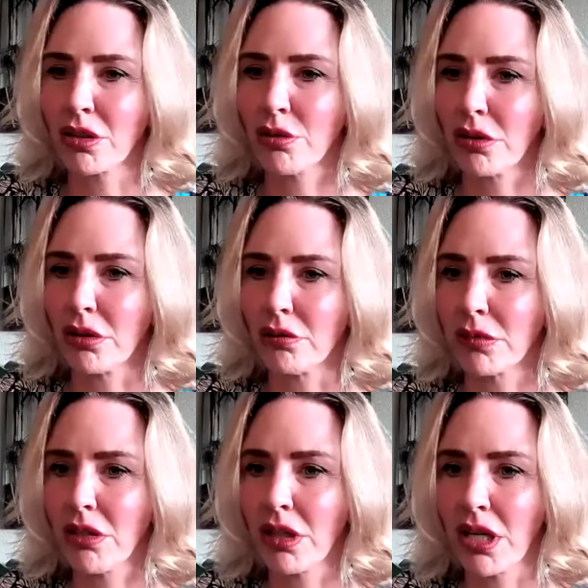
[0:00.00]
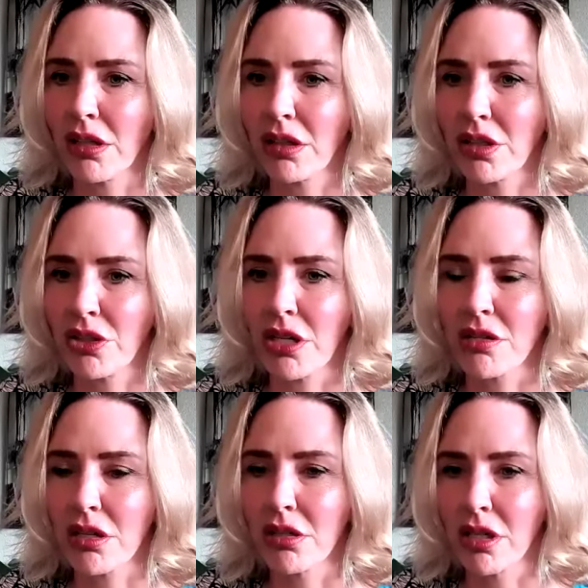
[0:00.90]
Cool. All right. Good. You guys
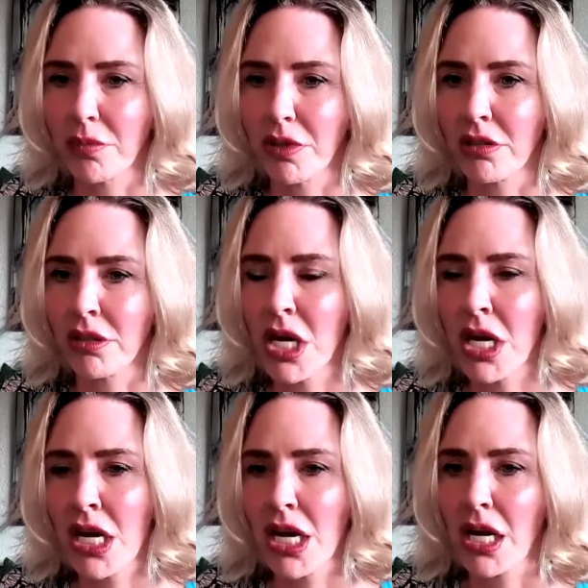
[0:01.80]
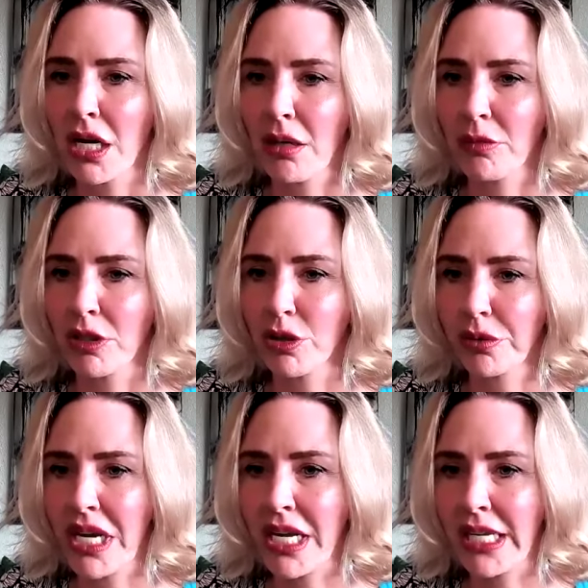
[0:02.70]
can hook up then.
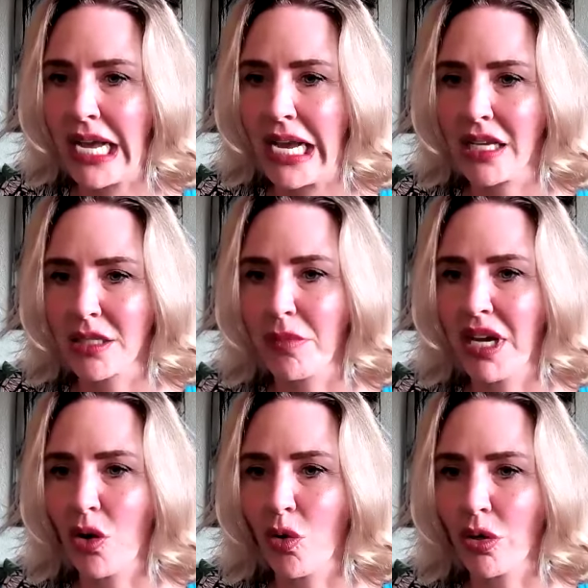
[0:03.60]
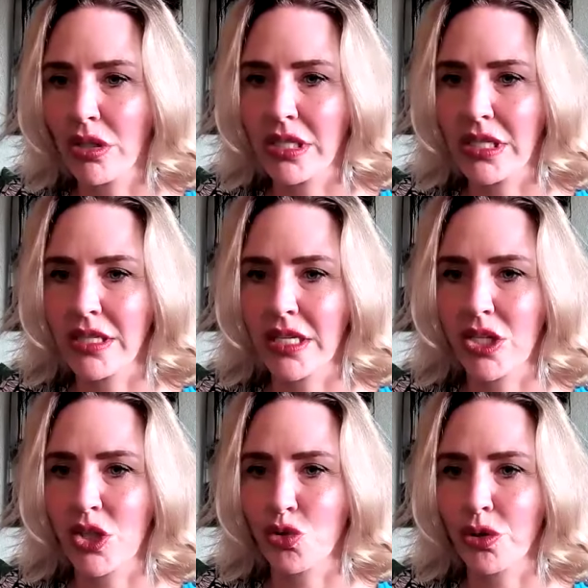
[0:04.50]
Lorraine asked, my horse is
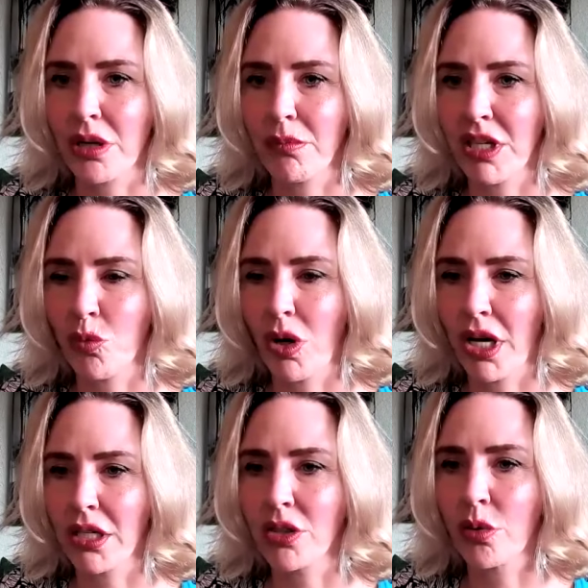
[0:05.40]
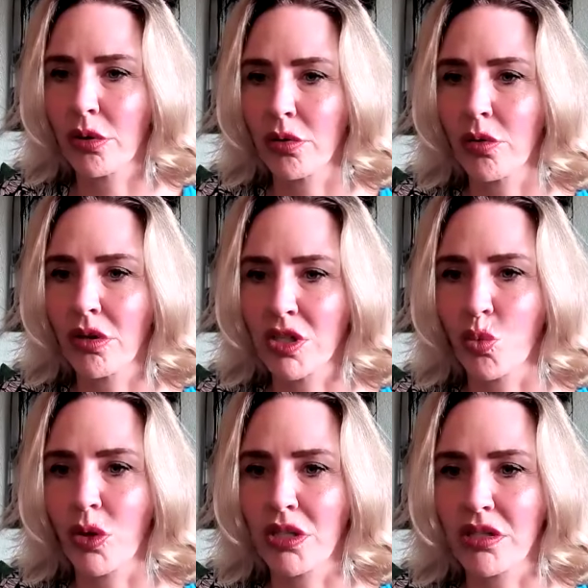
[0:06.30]
extremely wide quarter horse.
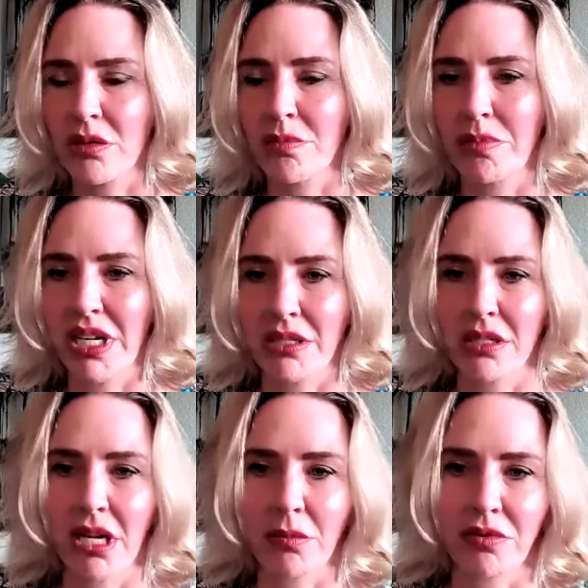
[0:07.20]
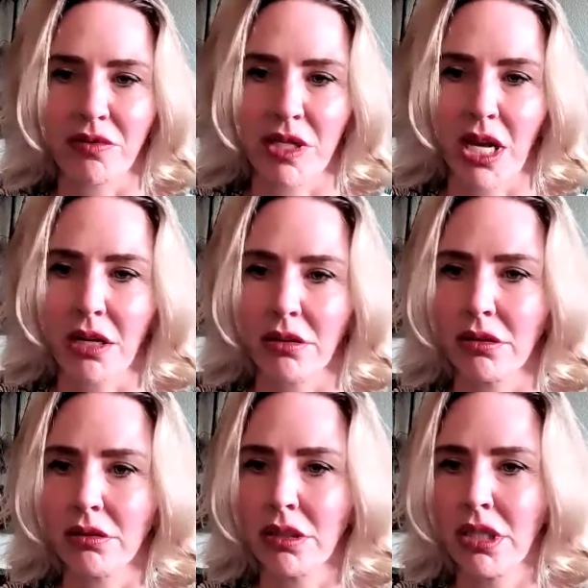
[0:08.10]
What is the best type of
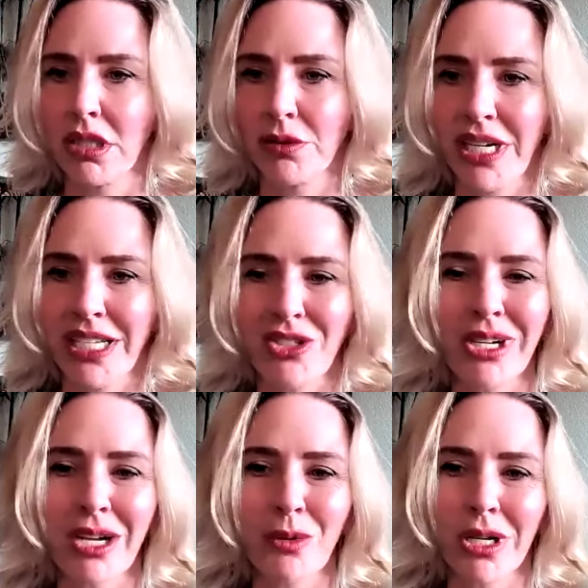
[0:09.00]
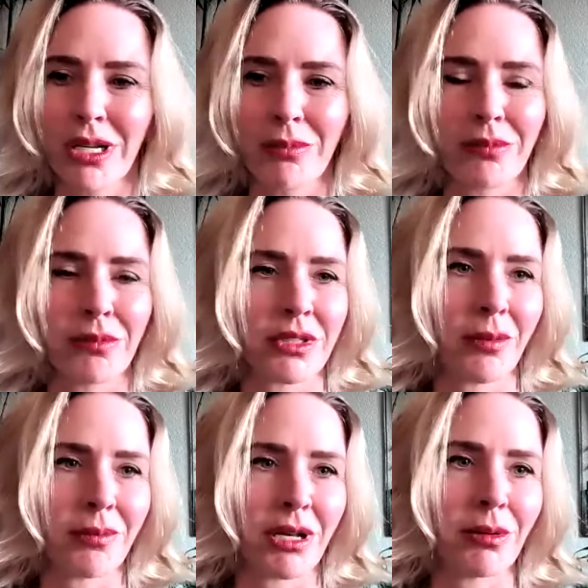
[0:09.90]
saddle? Lorraine, you got one of
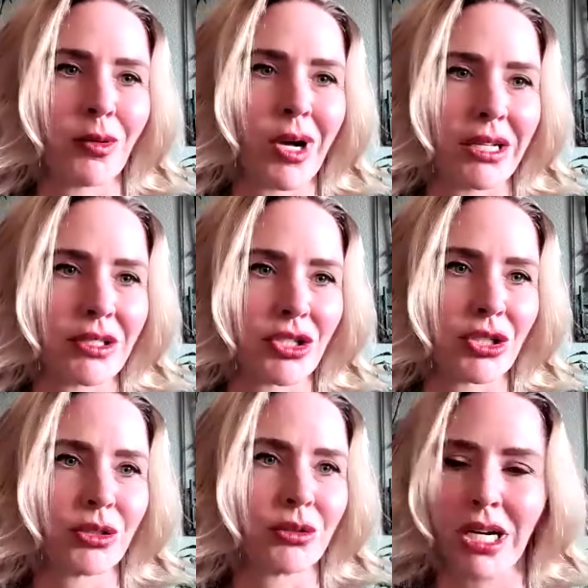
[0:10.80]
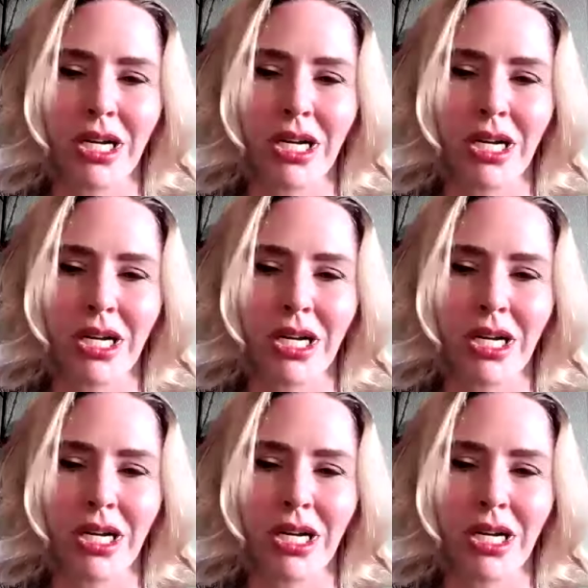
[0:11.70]
them double wides too, huh?